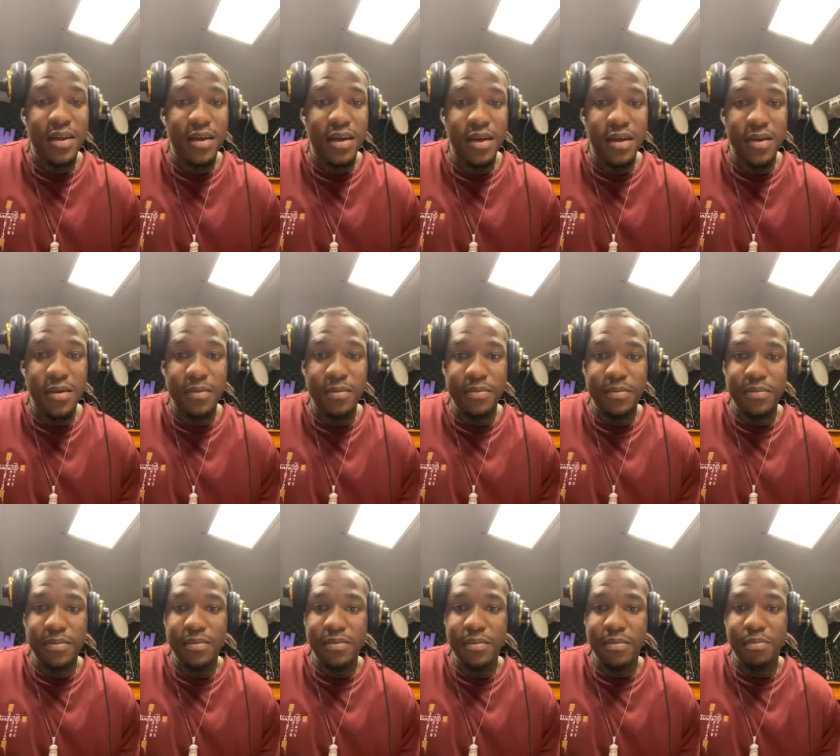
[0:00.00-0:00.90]
um,
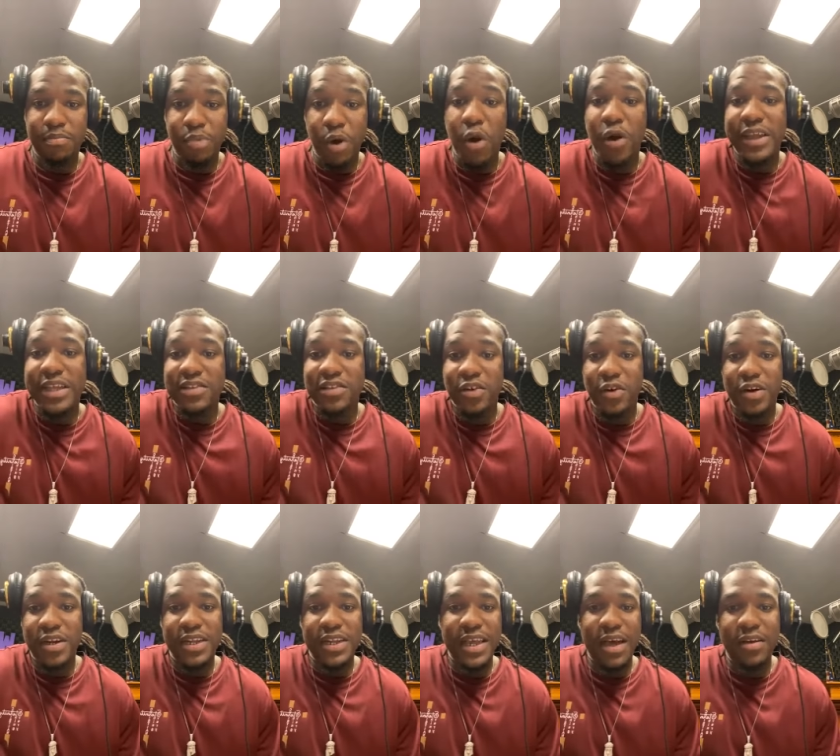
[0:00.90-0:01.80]
brought
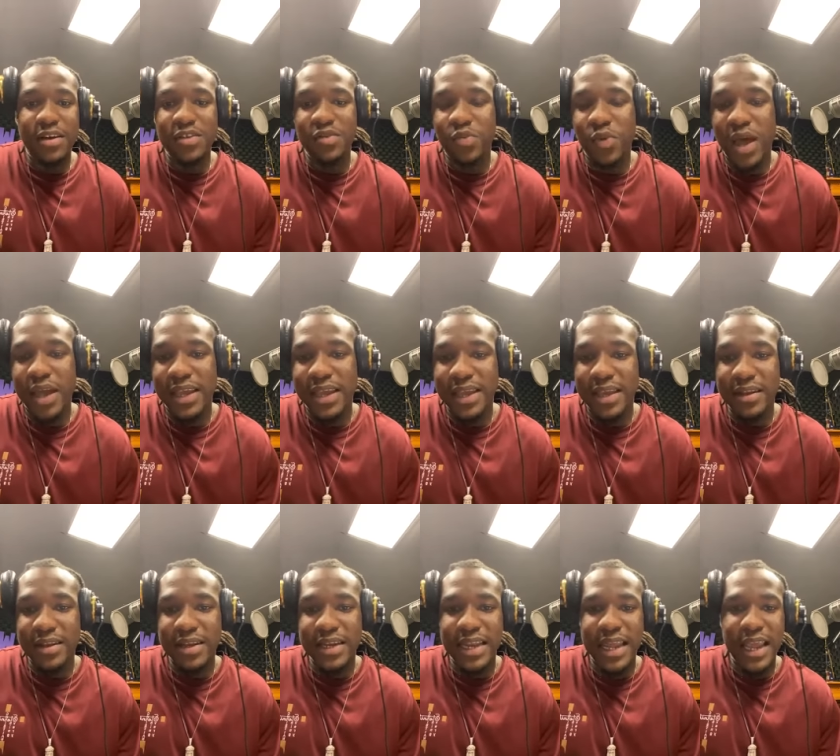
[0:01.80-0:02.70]
eternity out. That's why I
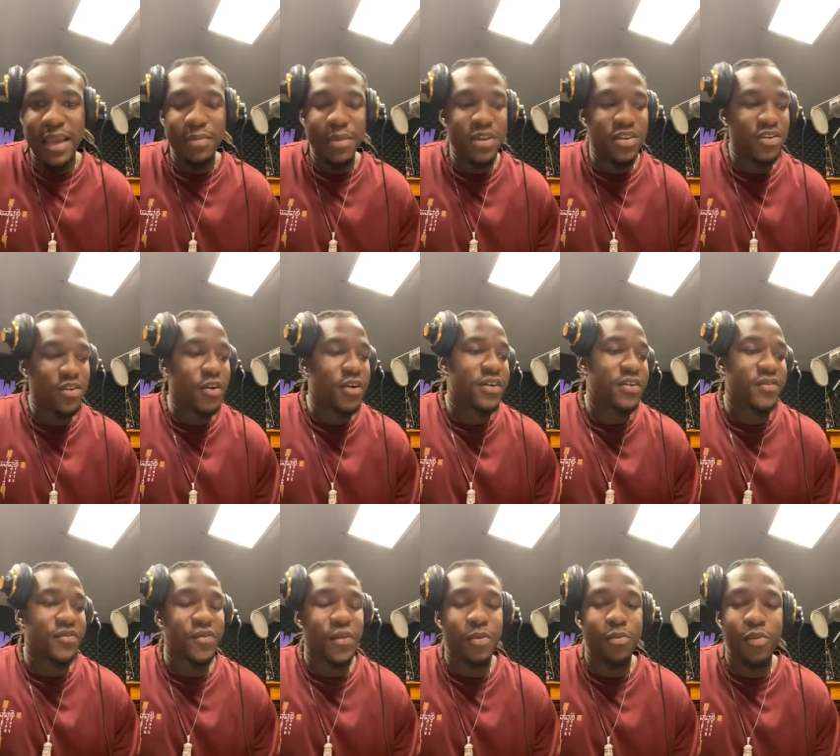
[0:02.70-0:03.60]
get the name eternity
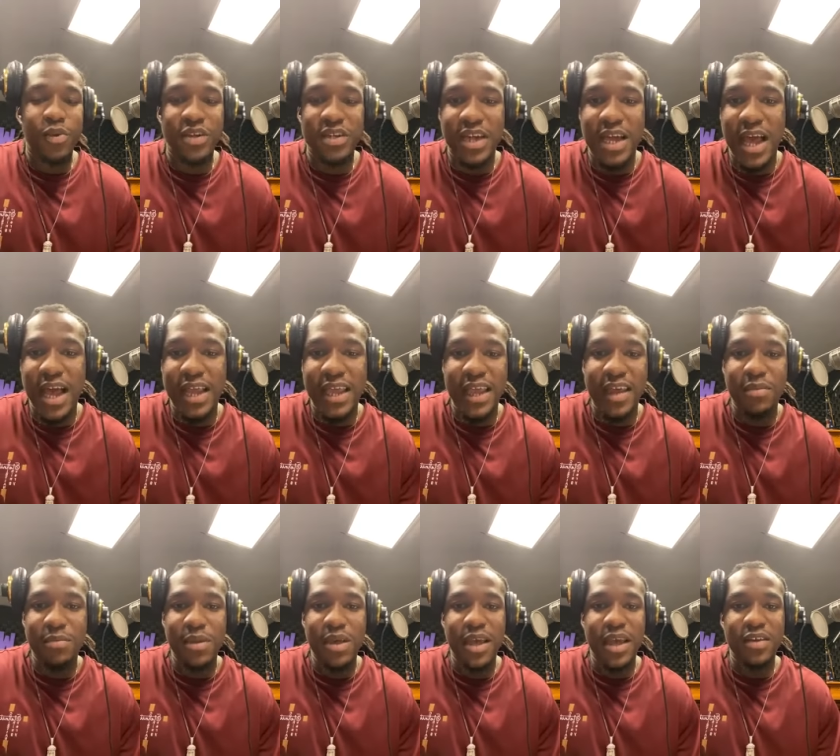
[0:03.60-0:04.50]
from, which God
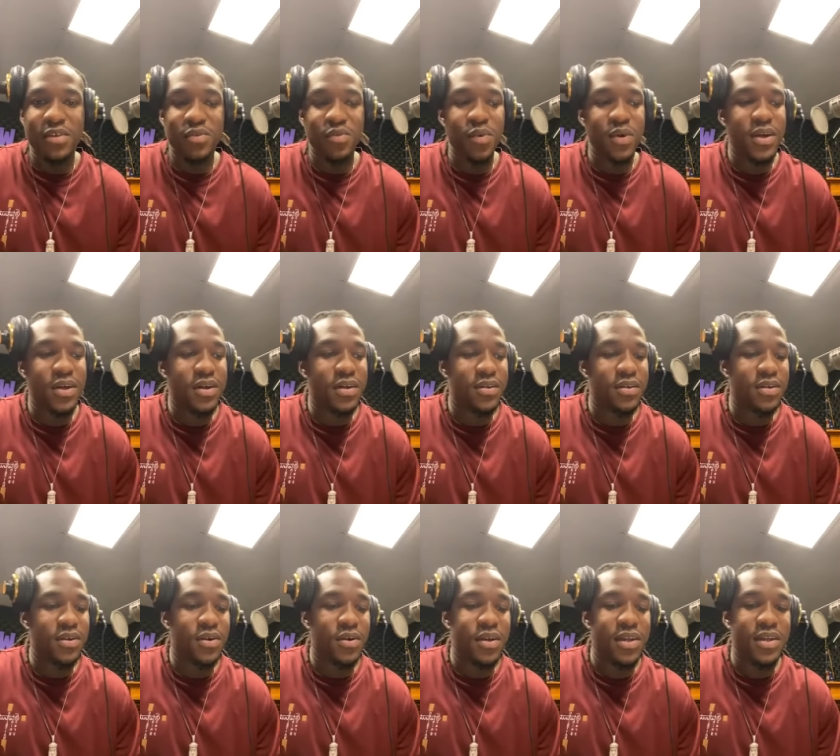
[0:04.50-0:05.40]
gave me as well.
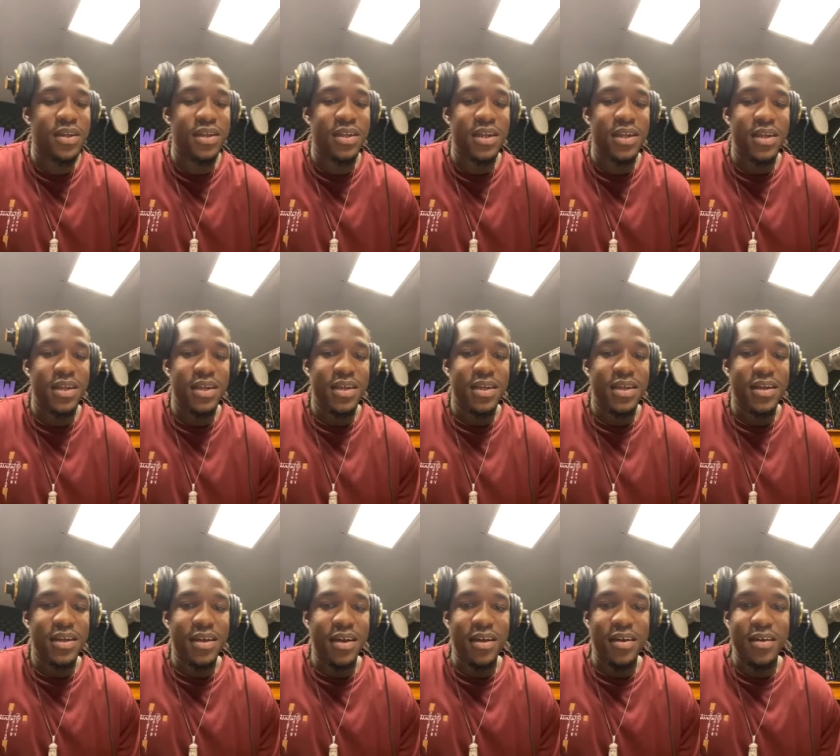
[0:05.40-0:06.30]
You know, He
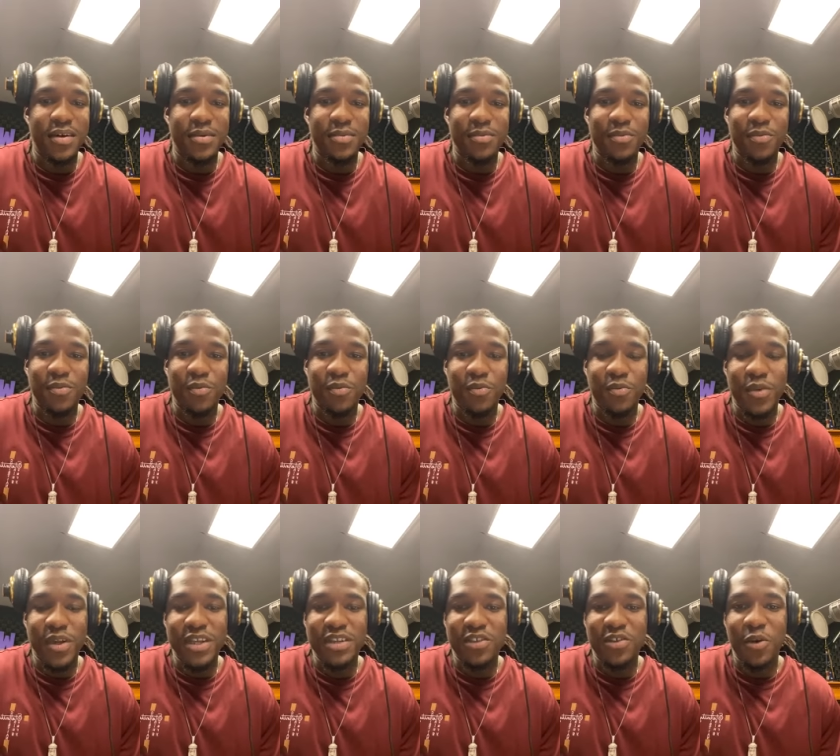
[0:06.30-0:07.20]
um,
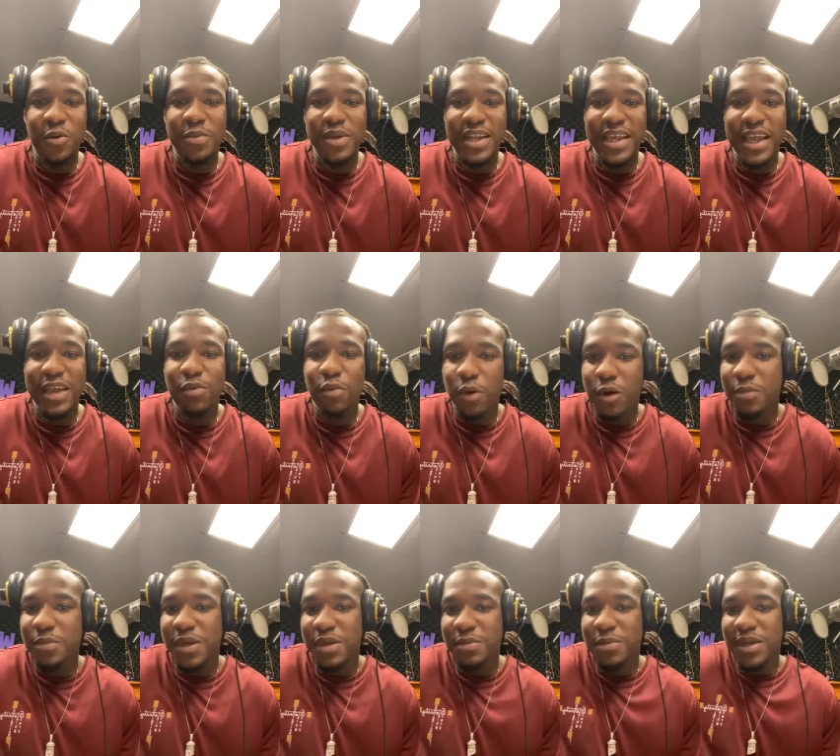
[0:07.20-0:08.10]
when He told me that He
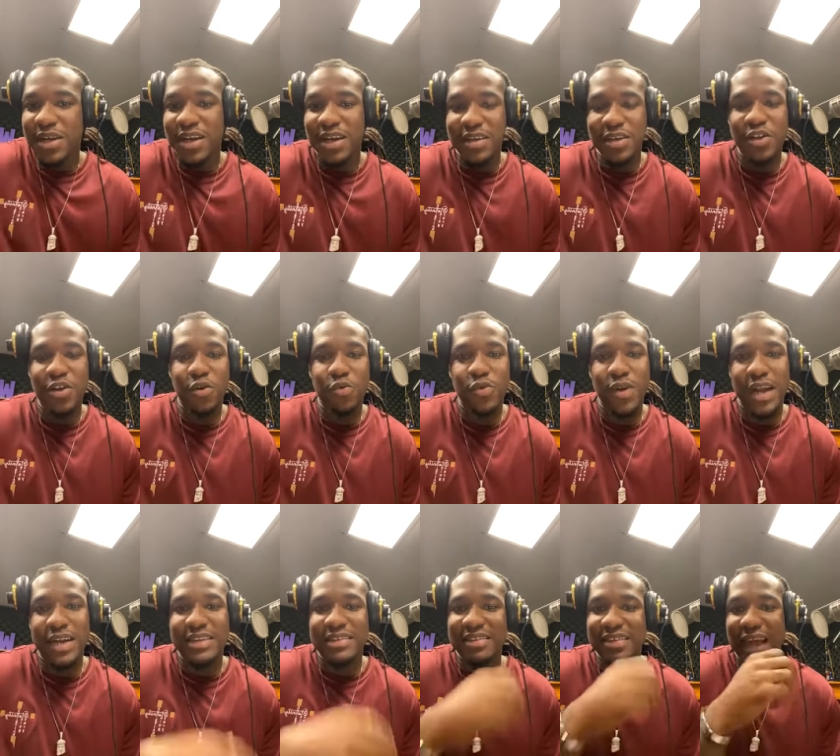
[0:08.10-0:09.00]
wanted me to be a you know when
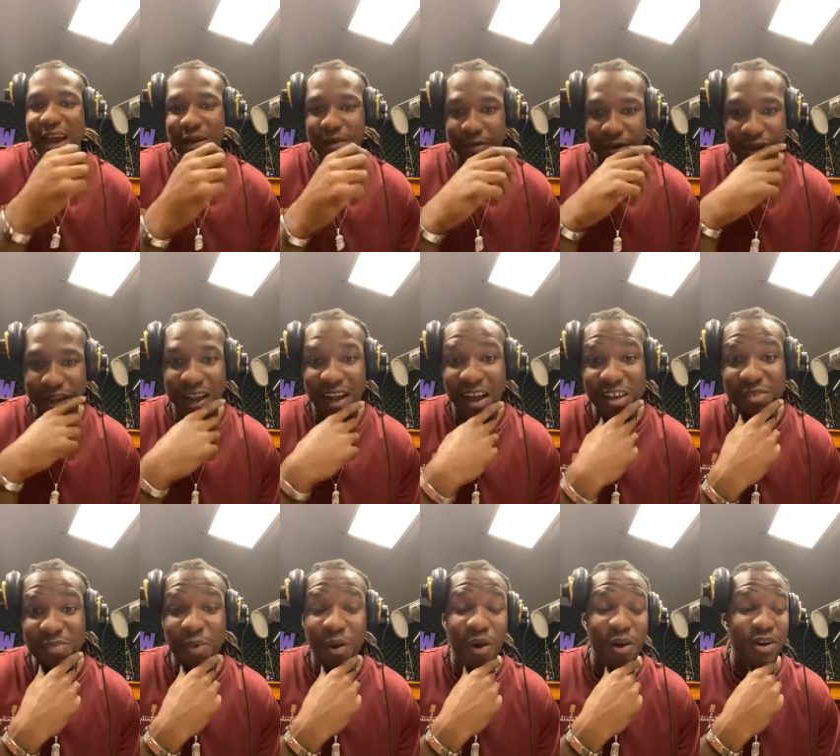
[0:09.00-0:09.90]
I desired to be a
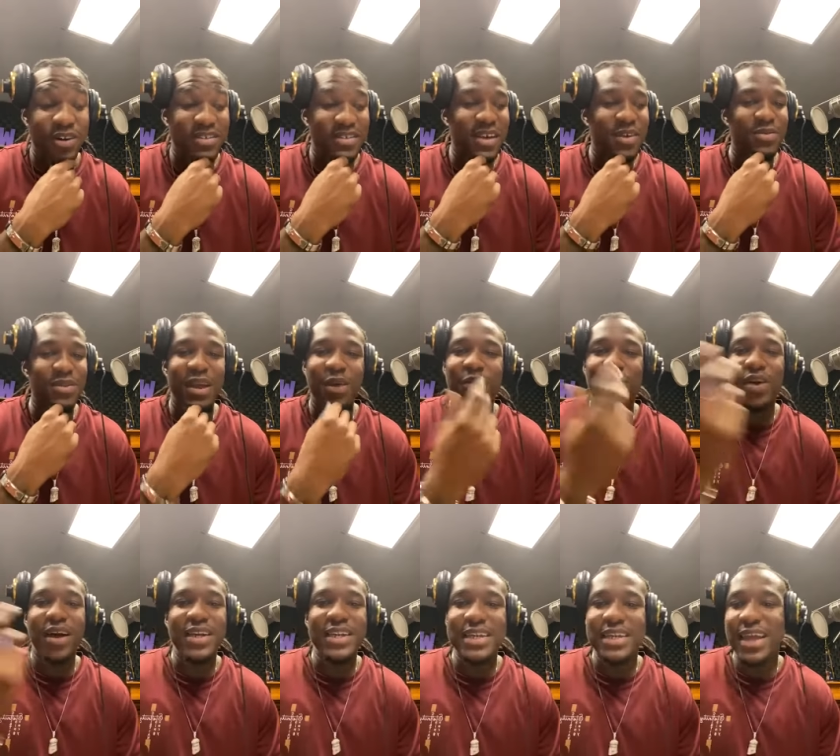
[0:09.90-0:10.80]
gospel artist, I was like, well,
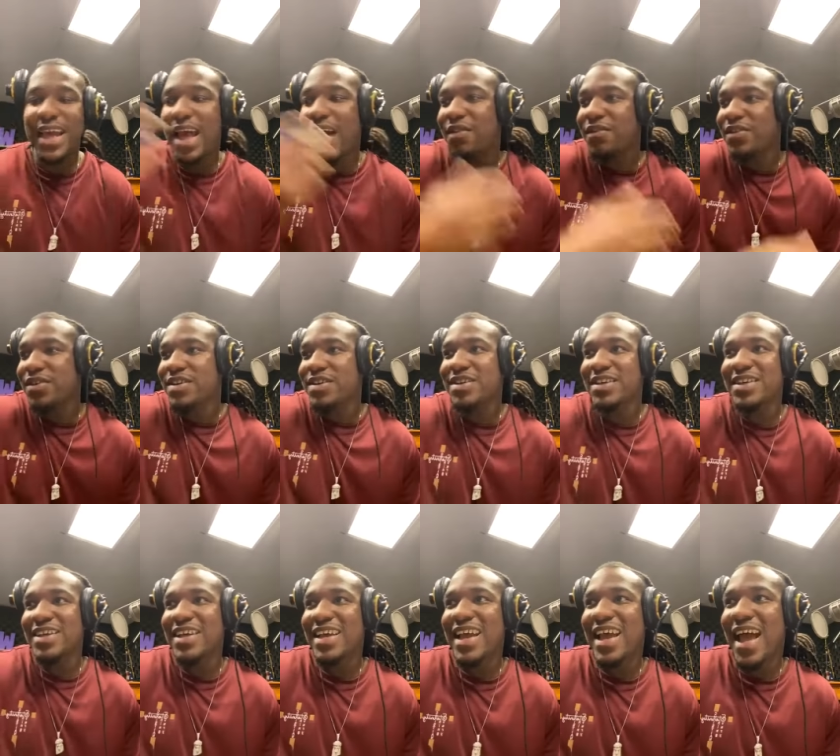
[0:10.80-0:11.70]
I need to have a
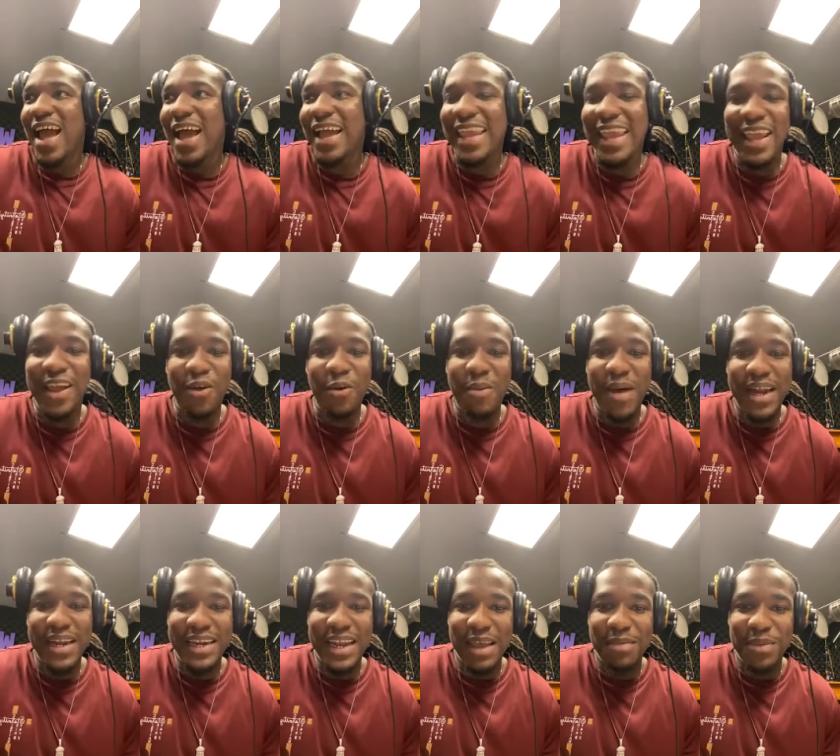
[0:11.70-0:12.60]
I can't go by
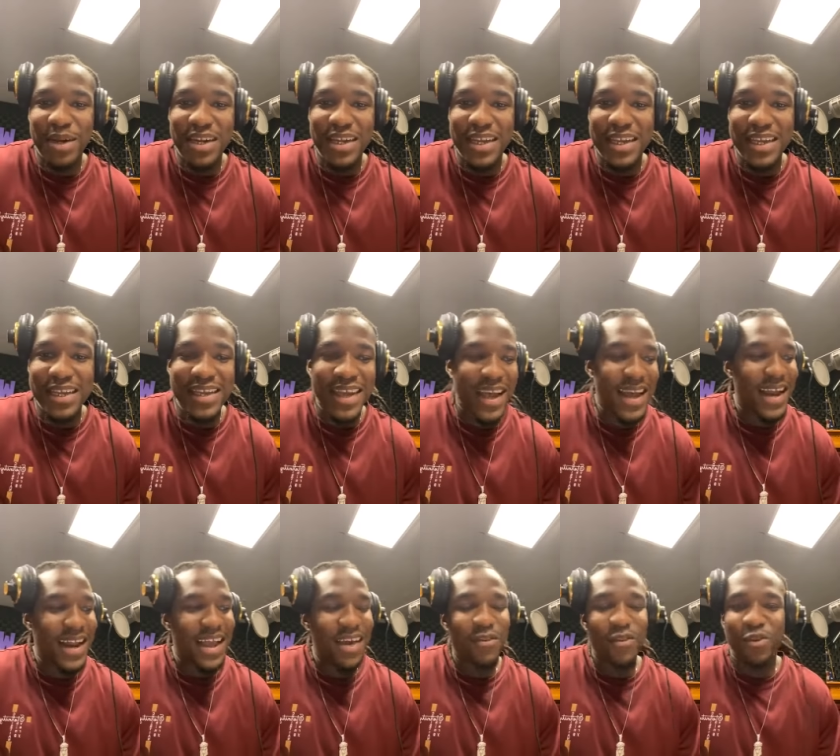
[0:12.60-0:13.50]
the name of Lil E. I
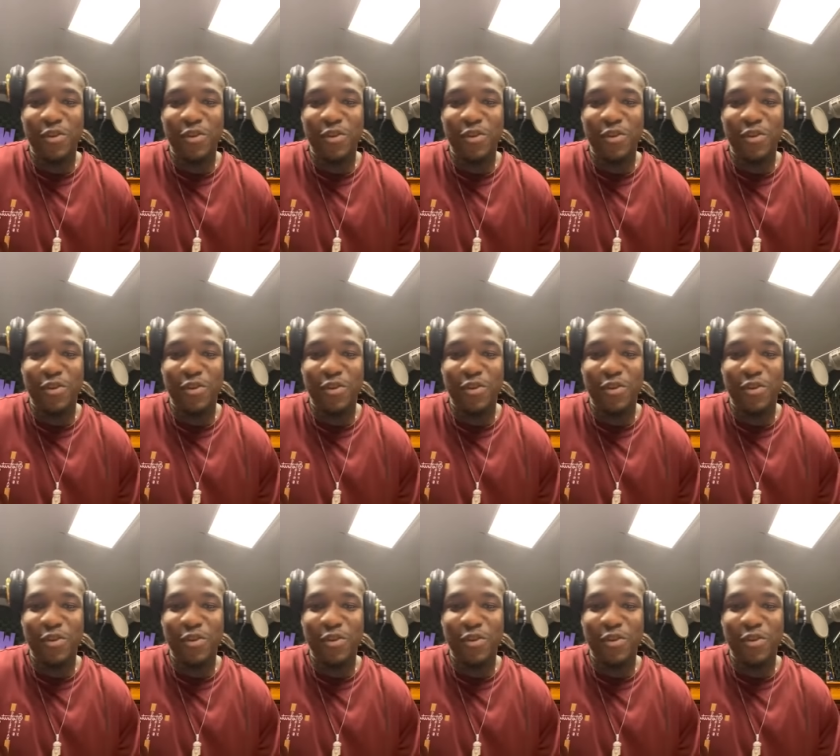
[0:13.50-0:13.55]
gotta have a